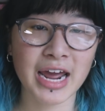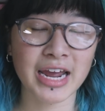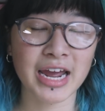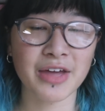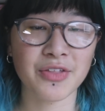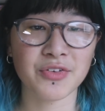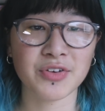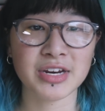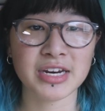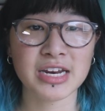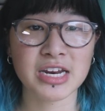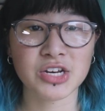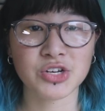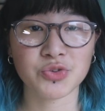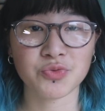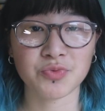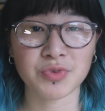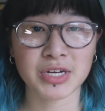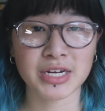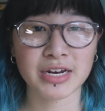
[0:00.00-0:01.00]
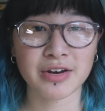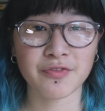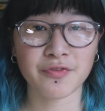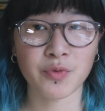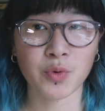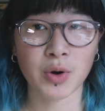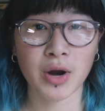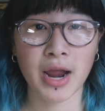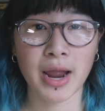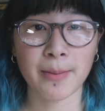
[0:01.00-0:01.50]
I either needed to read it
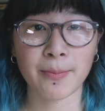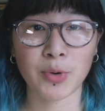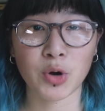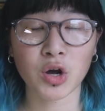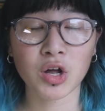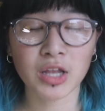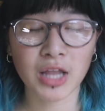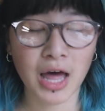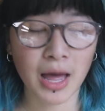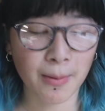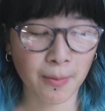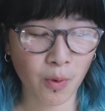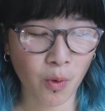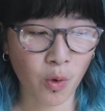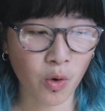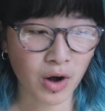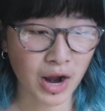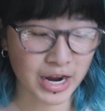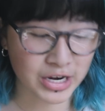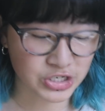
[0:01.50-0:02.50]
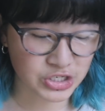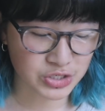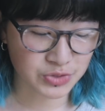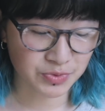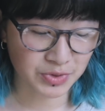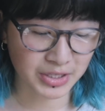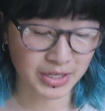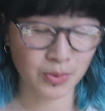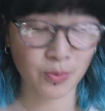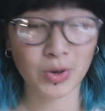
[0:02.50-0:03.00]
for a book club or I just
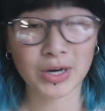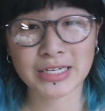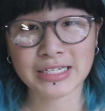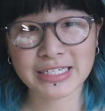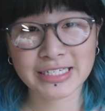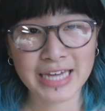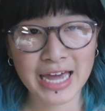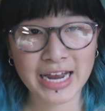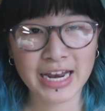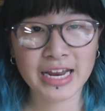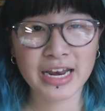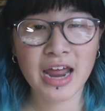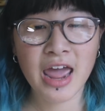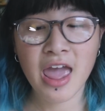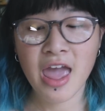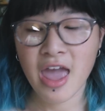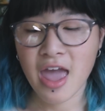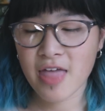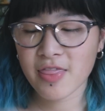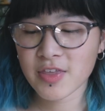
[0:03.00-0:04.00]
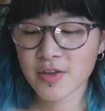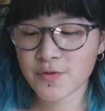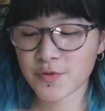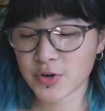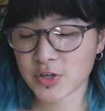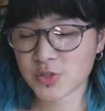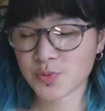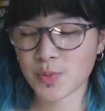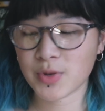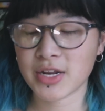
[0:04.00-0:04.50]
really wanted to get it. And the
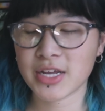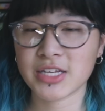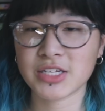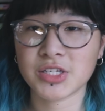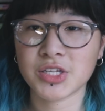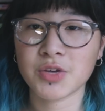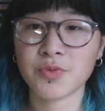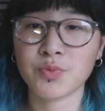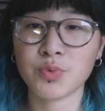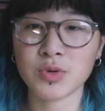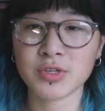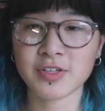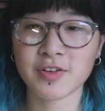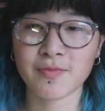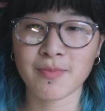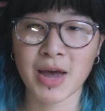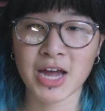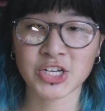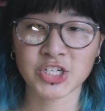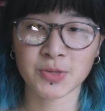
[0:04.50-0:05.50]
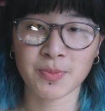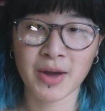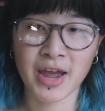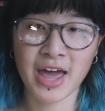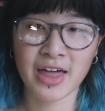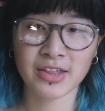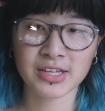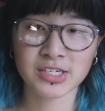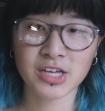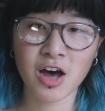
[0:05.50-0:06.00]
first one is The Rules of Magic by
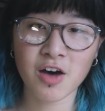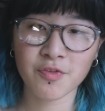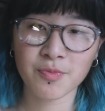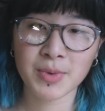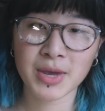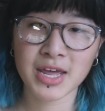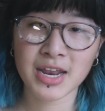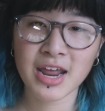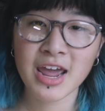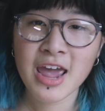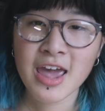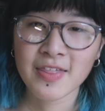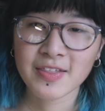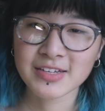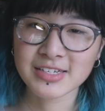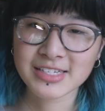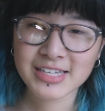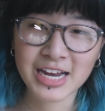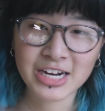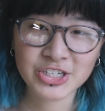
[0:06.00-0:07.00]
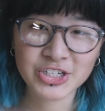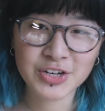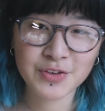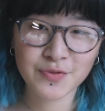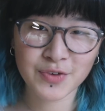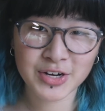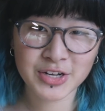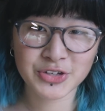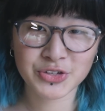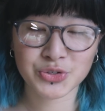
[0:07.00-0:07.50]
Alice Hoffman. This is actually a
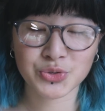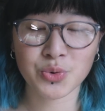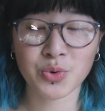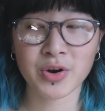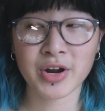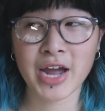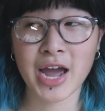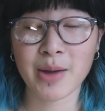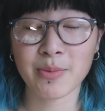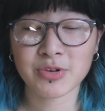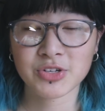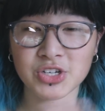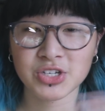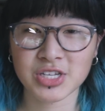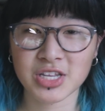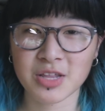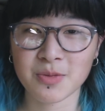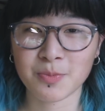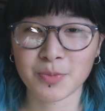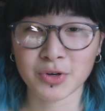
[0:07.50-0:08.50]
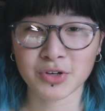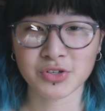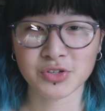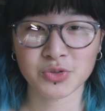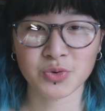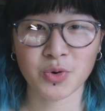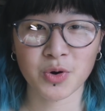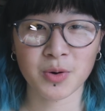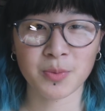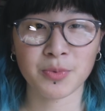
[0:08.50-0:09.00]
funny story. I was just in the
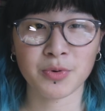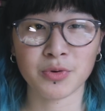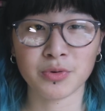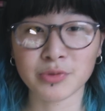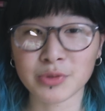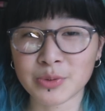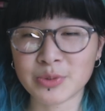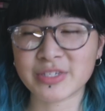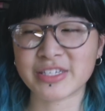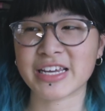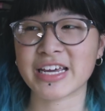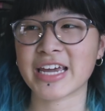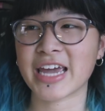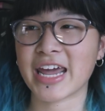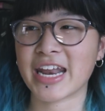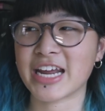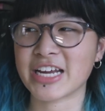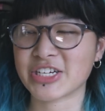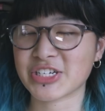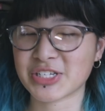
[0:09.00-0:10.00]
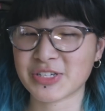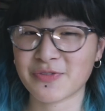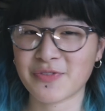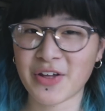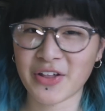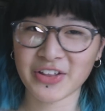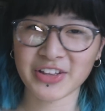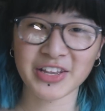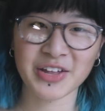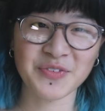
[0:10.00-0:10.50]
bookstore perusing and I just
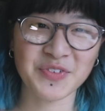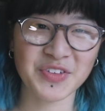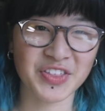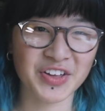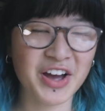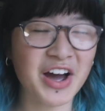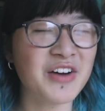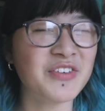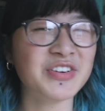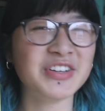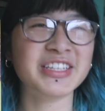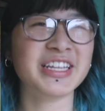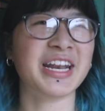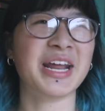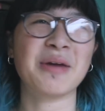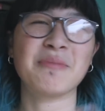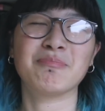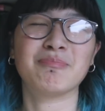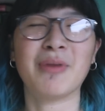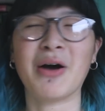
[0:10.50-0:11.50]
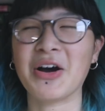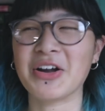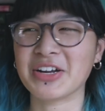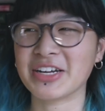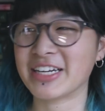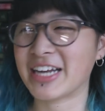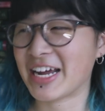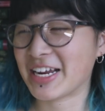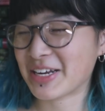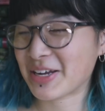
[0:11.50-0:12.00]
fell in love with the cover that I bought
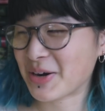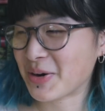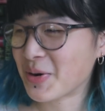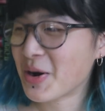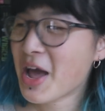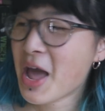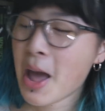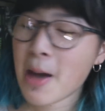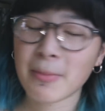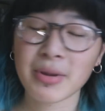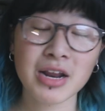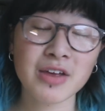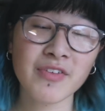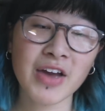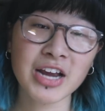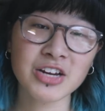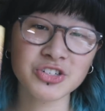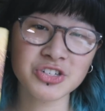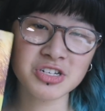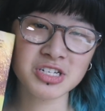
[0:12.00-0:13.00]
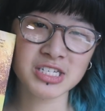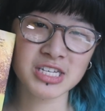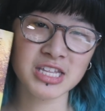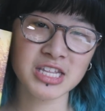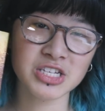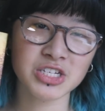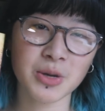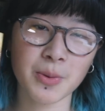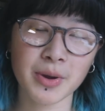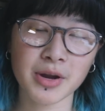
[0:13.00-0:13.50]
it, I know. But I've actually seen
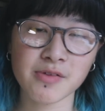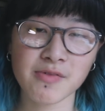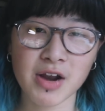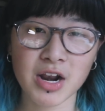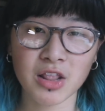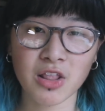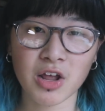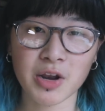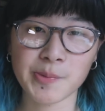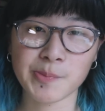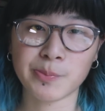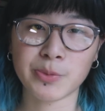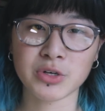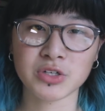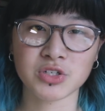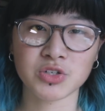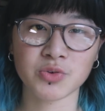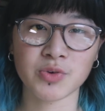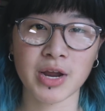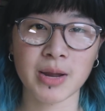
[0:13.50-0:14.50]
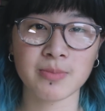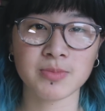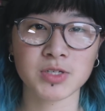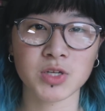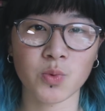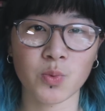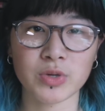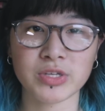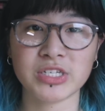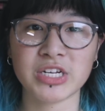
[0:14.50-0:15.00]
this going around a lot on Bookstagram,
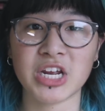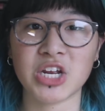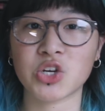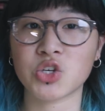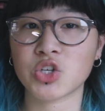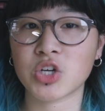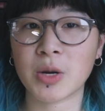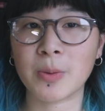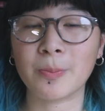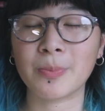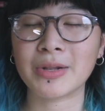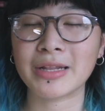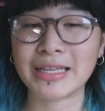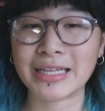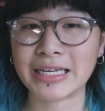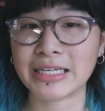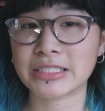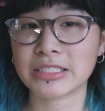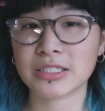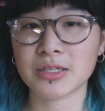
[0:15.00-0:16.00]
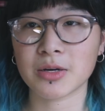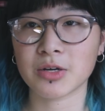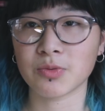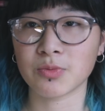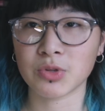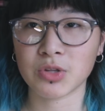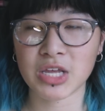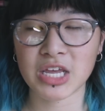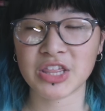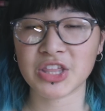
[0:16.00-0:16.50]
so it wasn't a complete
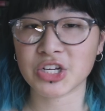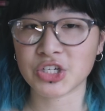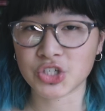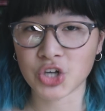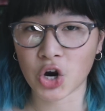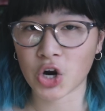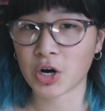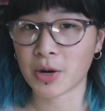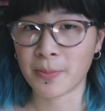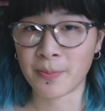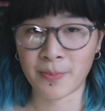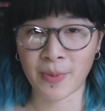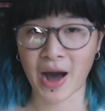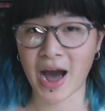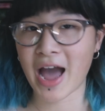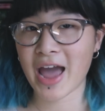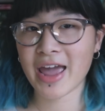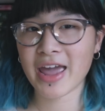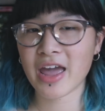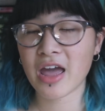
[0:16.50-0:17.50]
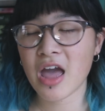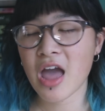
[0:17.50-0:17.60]
in the dark buy.